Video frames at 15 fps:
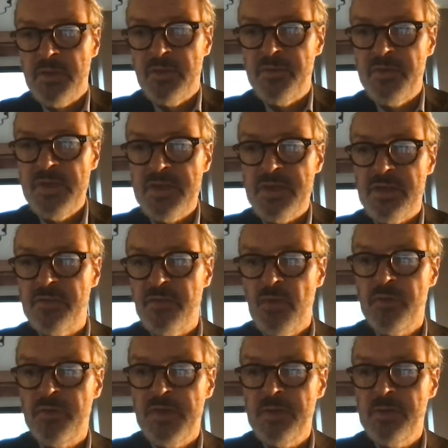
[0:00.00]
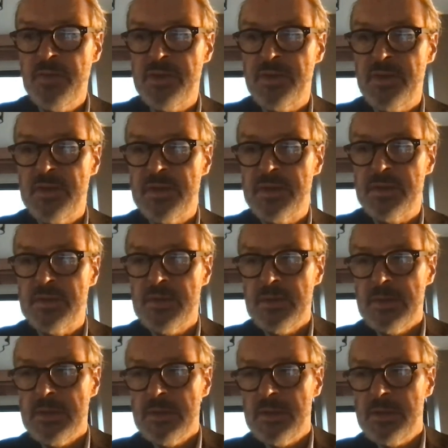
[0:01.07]
the field is evolving, but
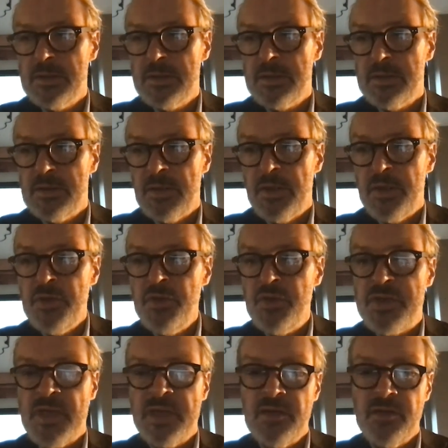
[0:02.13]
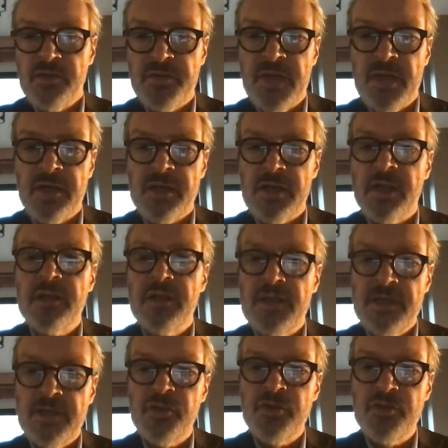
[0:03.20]
a new standard of care
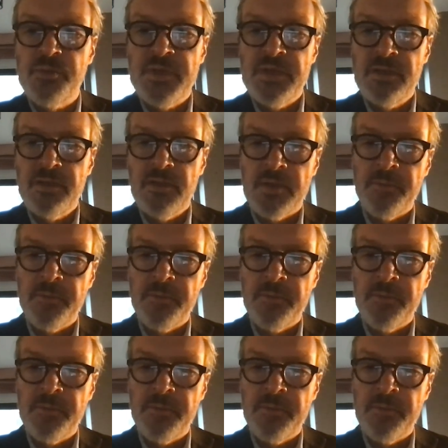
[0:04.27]
currently could be